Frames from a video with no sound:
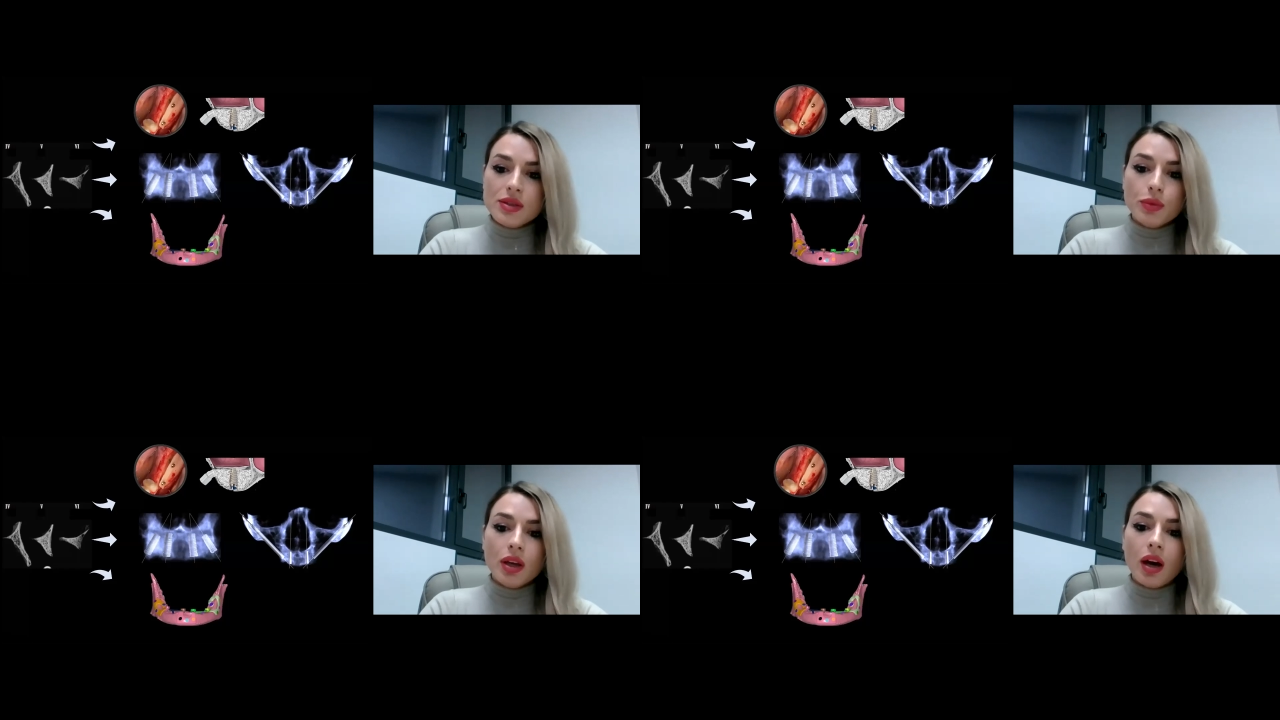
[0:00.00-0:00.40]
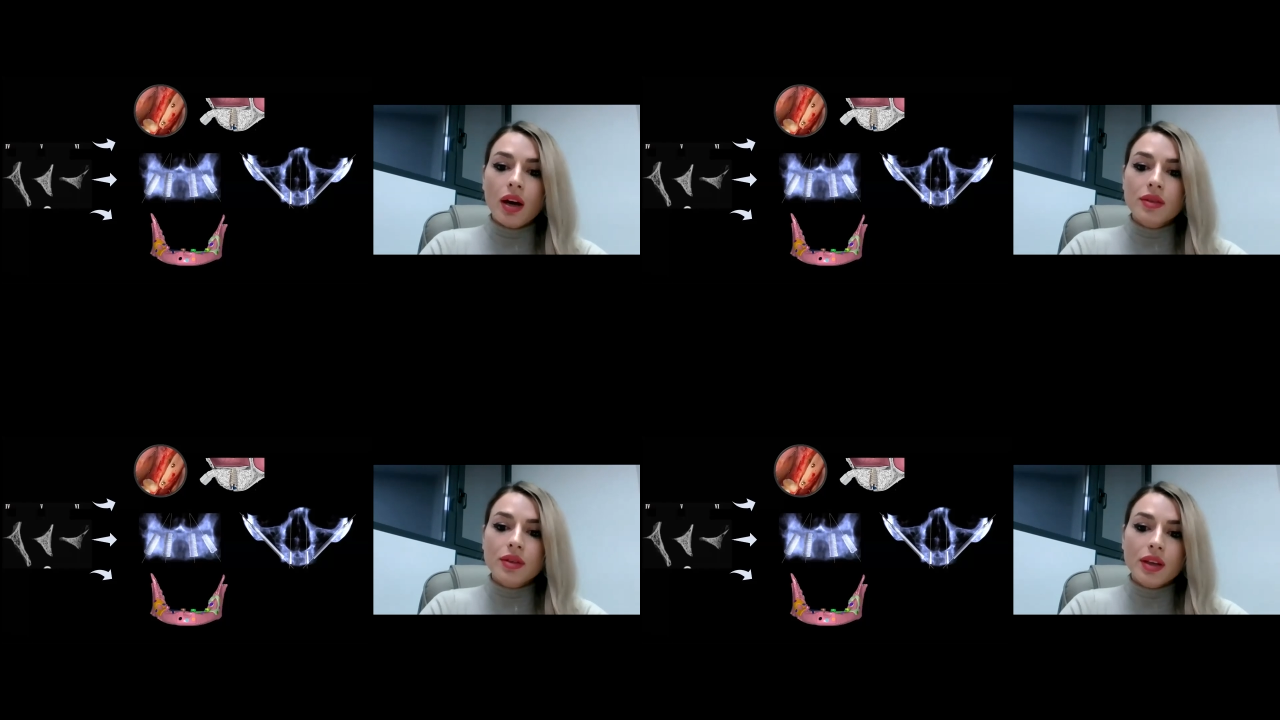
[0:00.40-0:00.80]
We
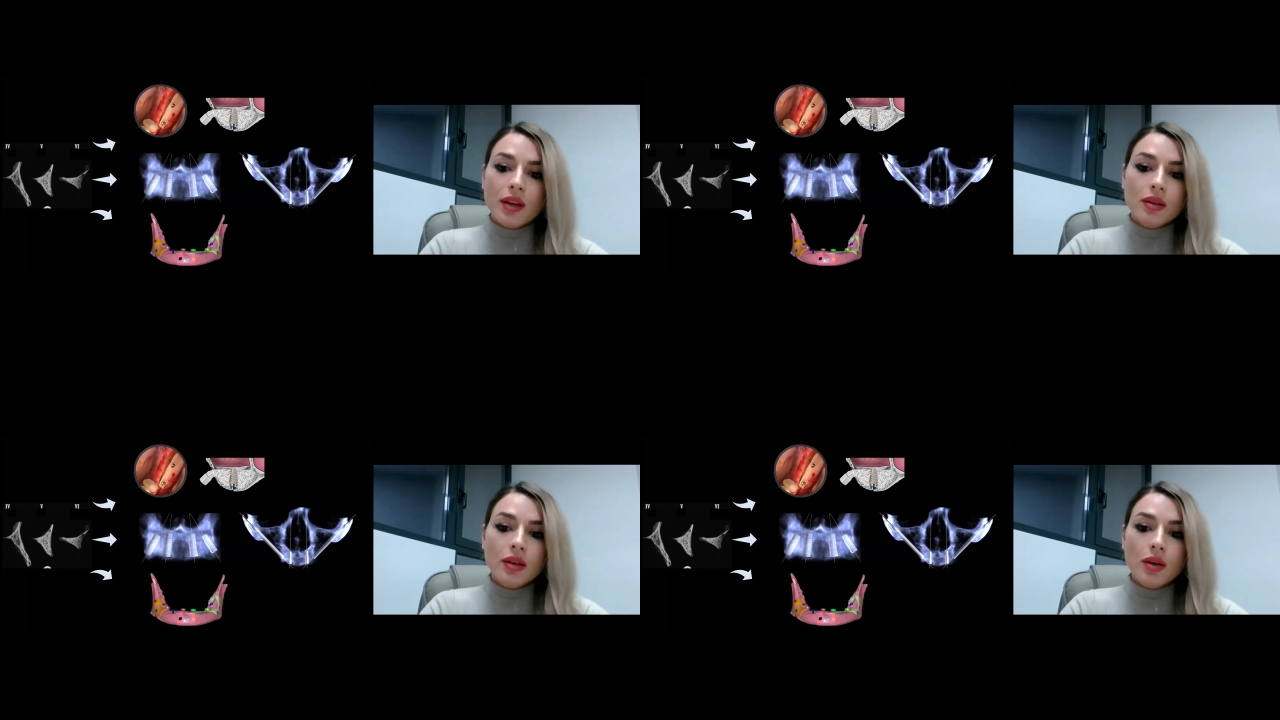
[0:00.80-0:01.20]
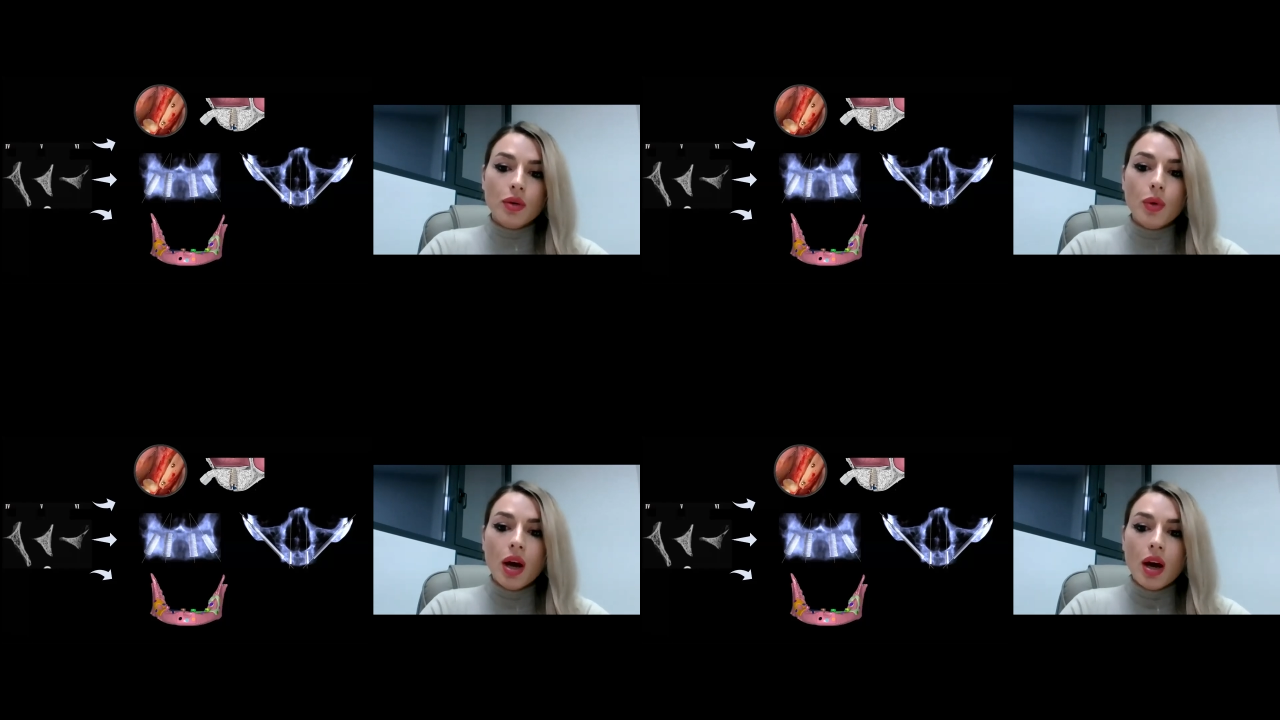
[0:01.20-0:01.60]
either can
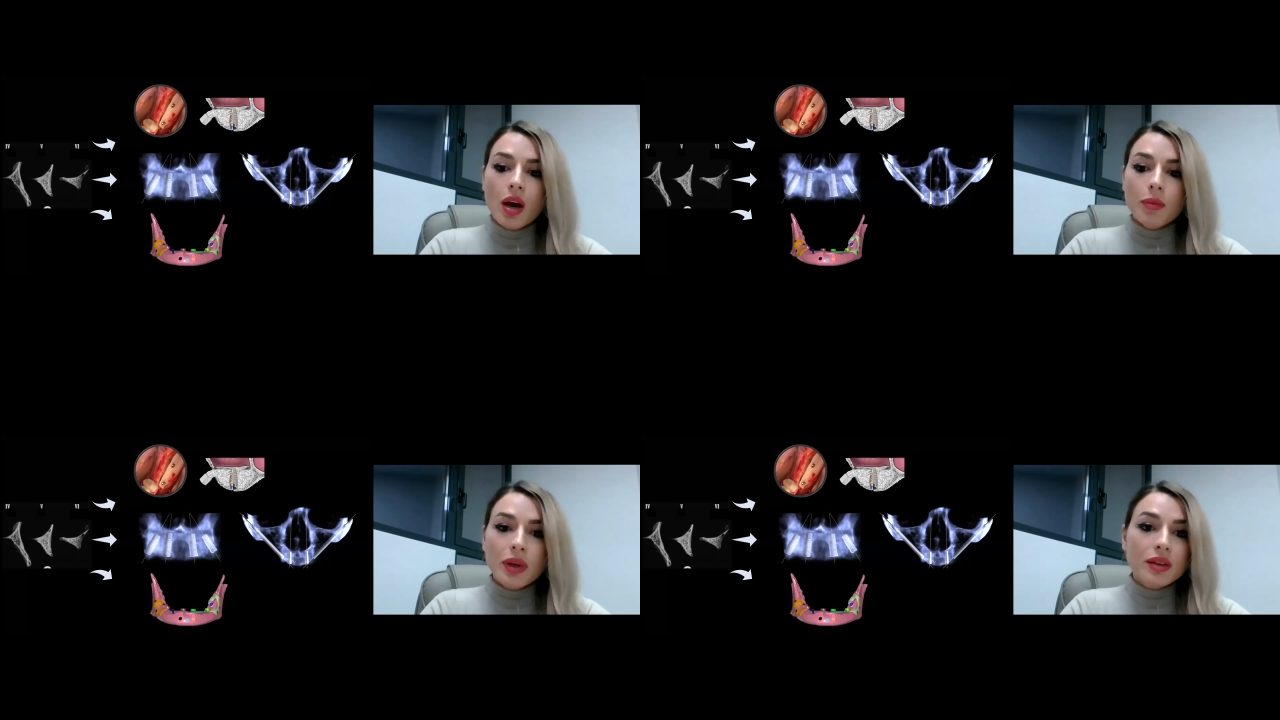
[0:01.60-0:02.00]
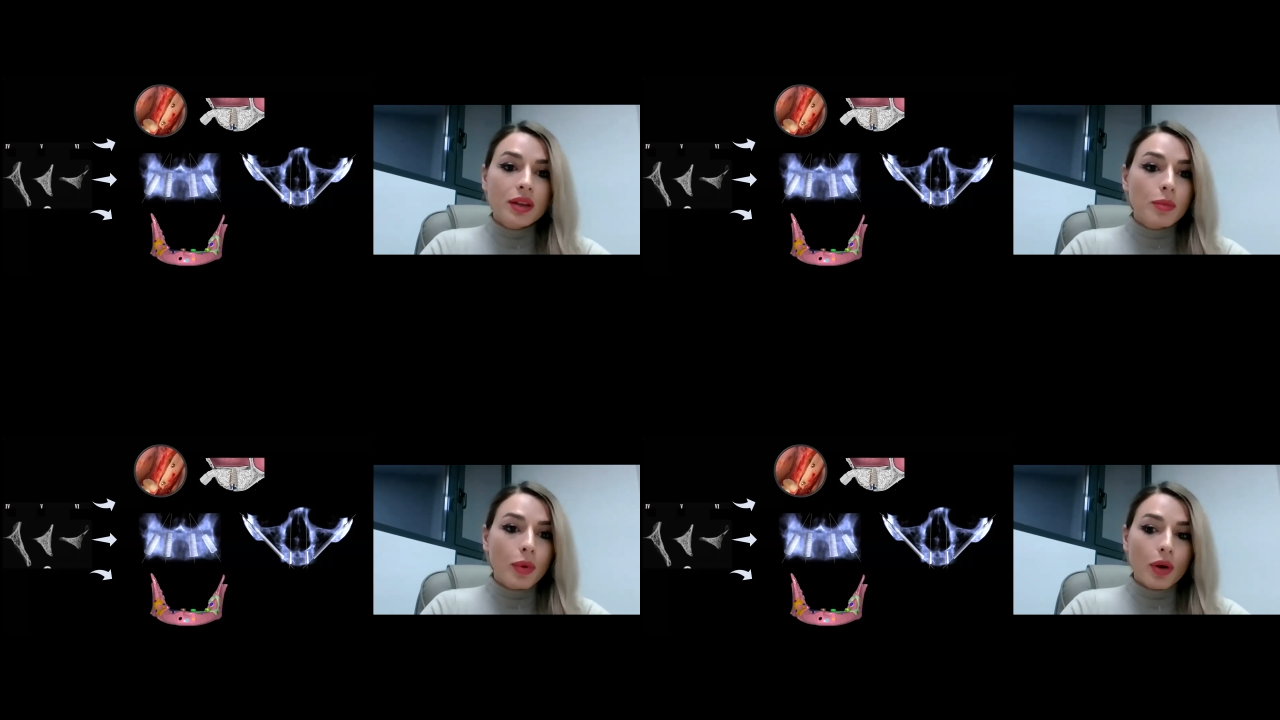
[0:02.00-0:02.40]
go
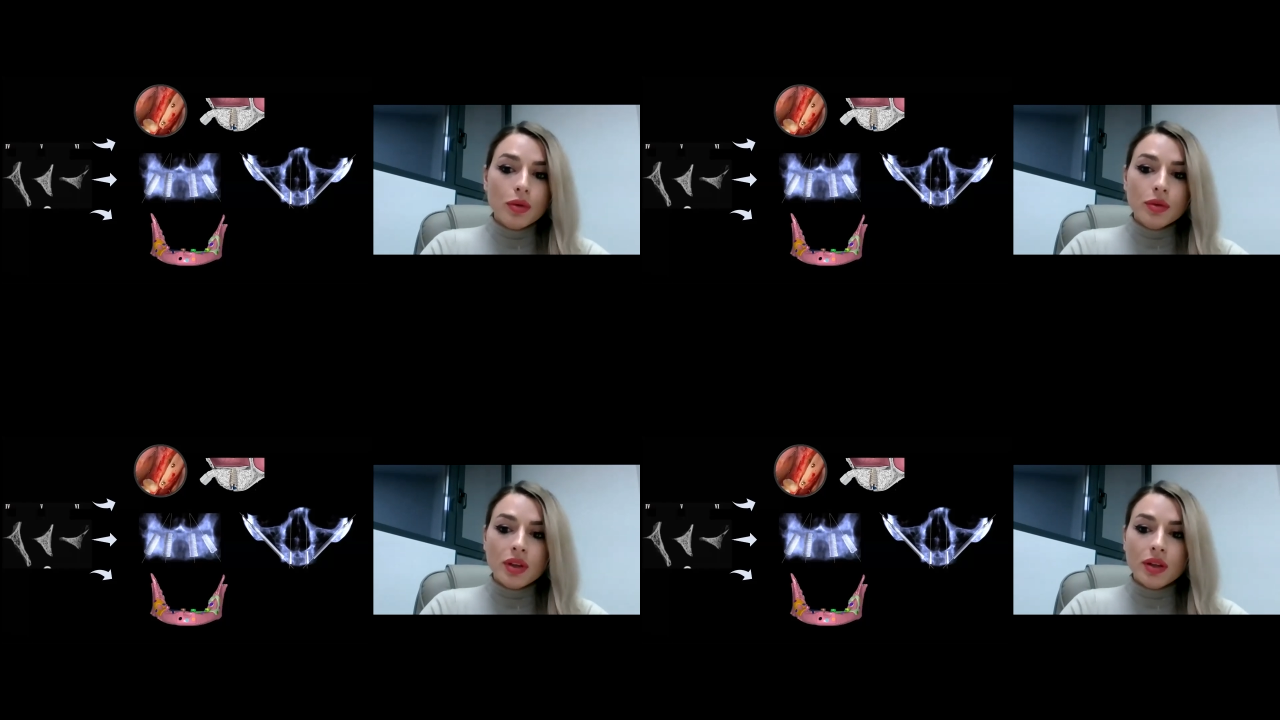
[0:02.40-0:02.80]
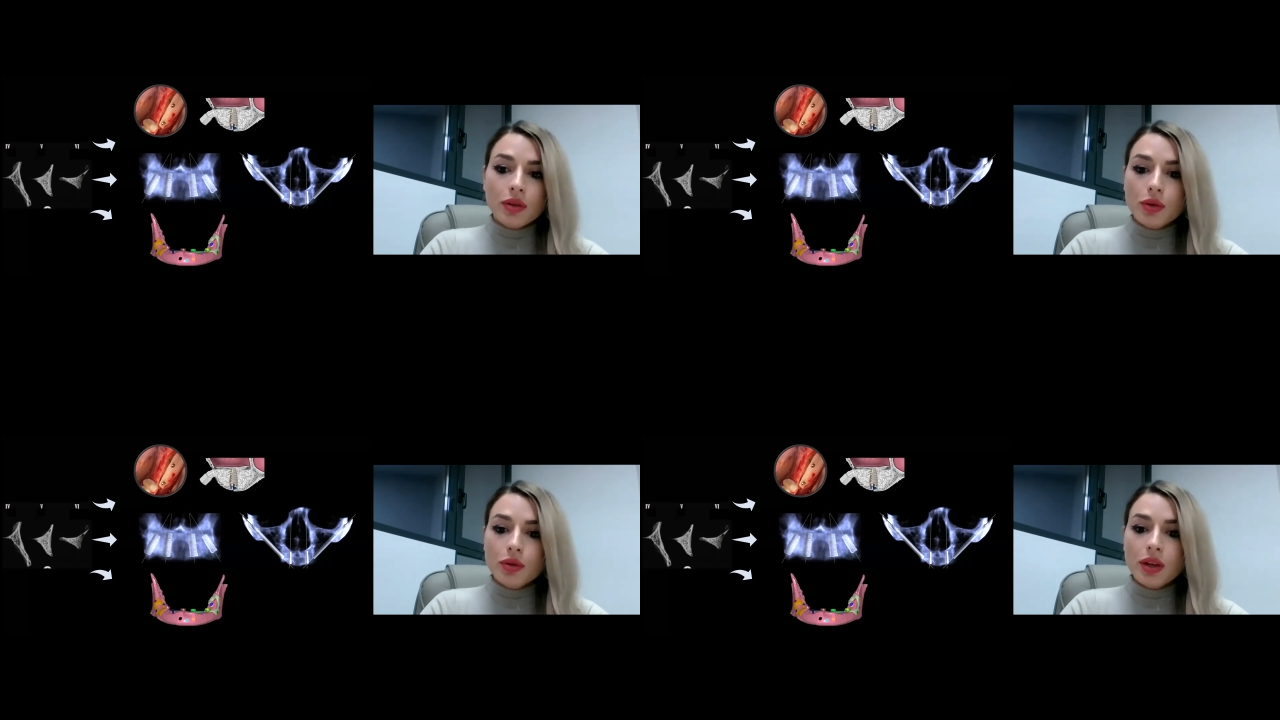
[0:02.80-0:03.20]
building bone in
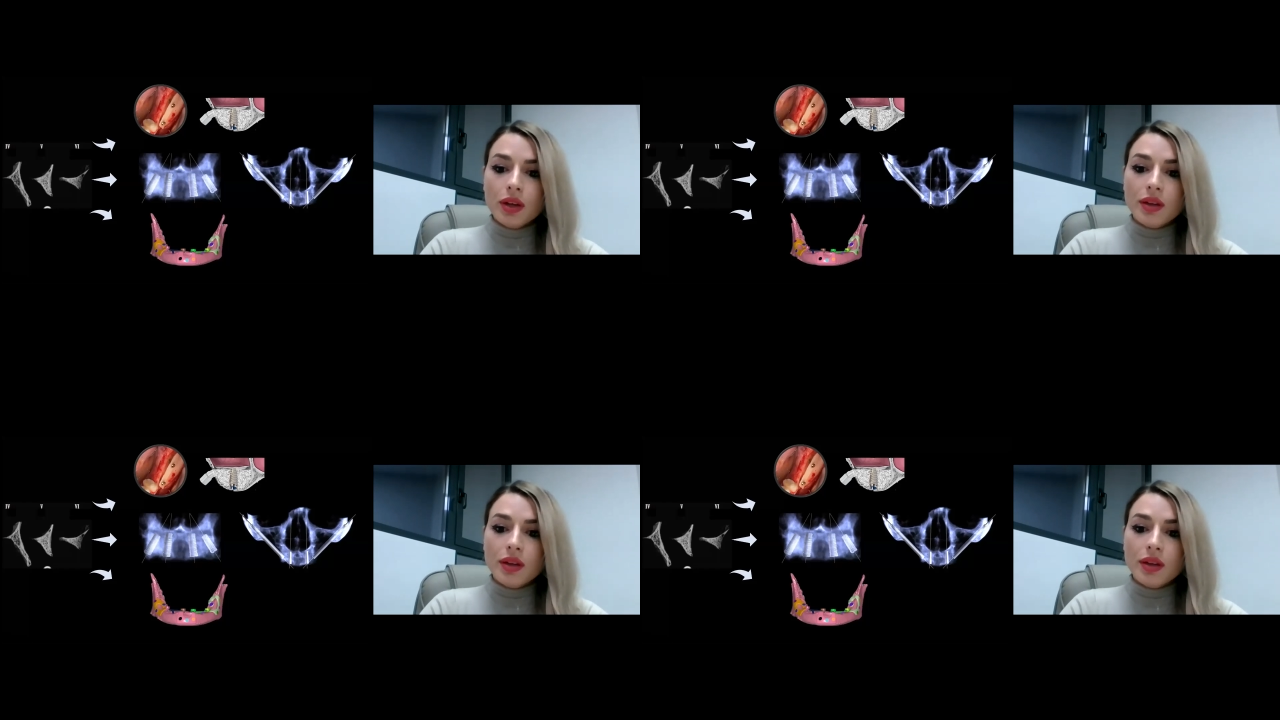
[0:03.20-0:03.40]
Curie